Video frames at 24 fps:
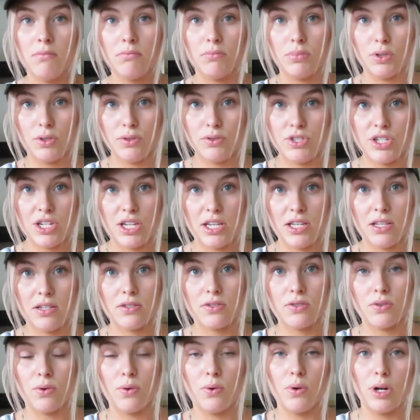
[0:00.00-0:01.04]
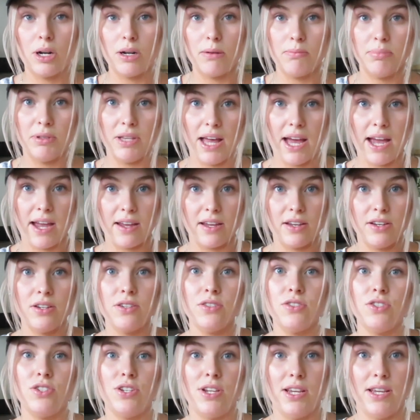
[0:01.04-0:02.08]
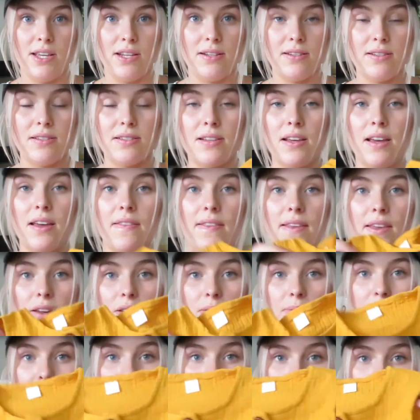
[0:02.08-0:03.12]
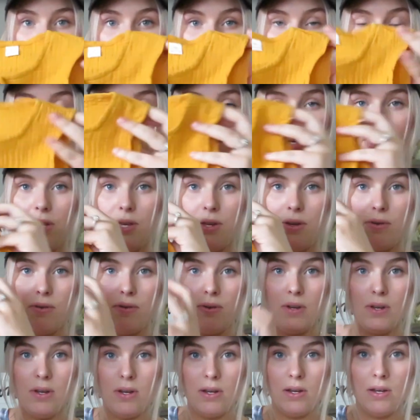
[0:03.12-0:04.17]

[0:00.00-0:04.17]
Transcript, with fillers: blue jeans or black jeans. I think it'll be super cute.